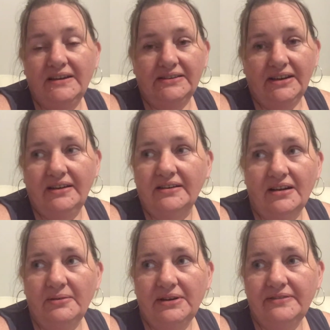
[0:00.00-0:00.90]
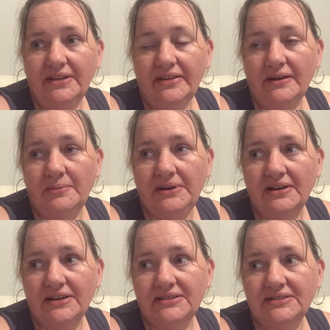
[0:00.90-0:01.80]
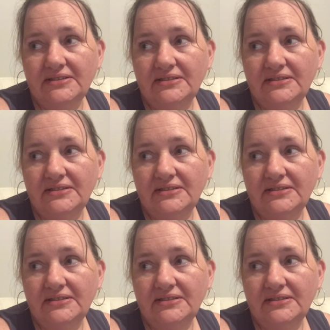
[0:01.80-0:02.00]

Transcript: Yeah, can't wait for that. That'll be nice.